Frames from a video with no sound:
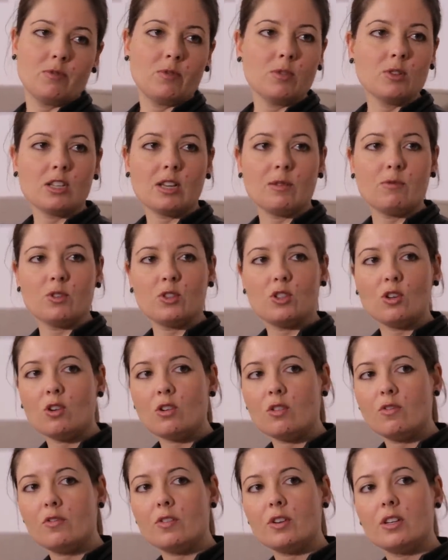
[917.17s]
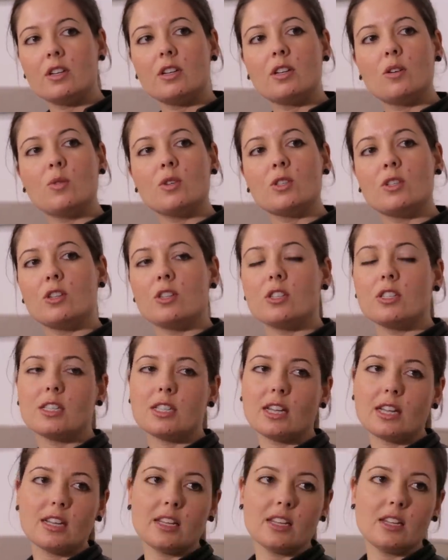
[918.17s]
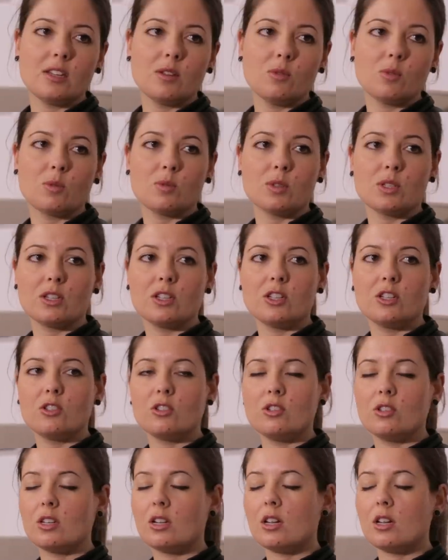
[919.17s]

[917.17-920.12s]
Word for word: full-time photographer, was I going to study, what was I going to do?